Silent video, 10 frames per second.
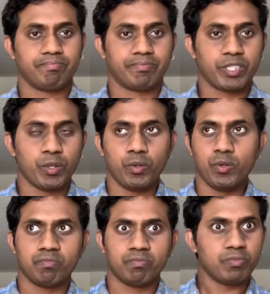to
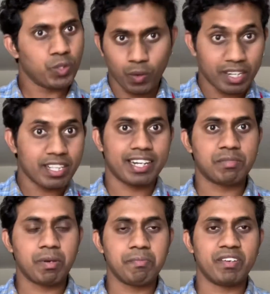do another
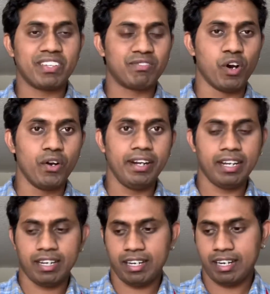experiment with food,
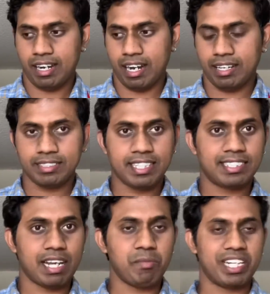and this
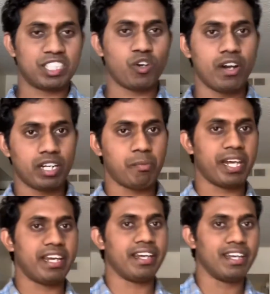time it is going to
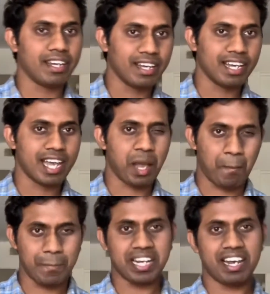be
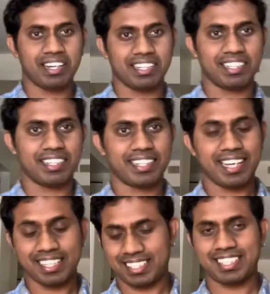biryani.
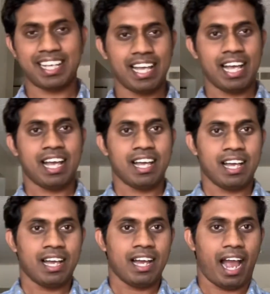Yes,
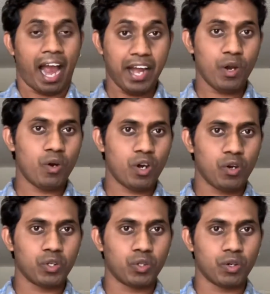I don't know how
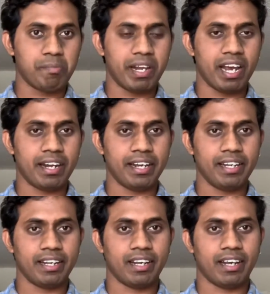to cook biryani,
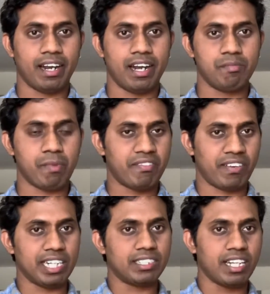and my
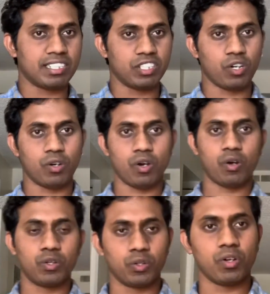friends doesn't know how
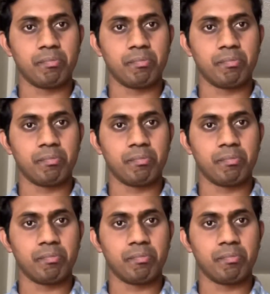to cook